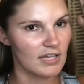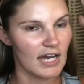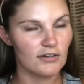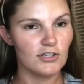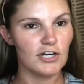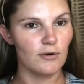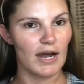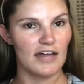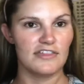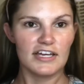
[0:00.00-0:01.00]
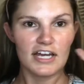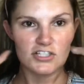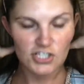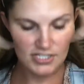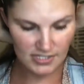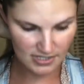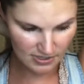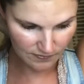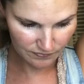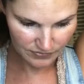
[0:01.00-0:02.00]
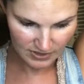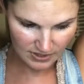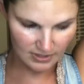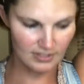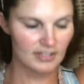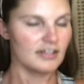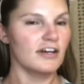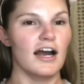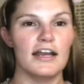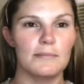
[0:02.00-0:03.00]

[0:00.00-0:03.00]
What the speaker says: I don't know. I think I just got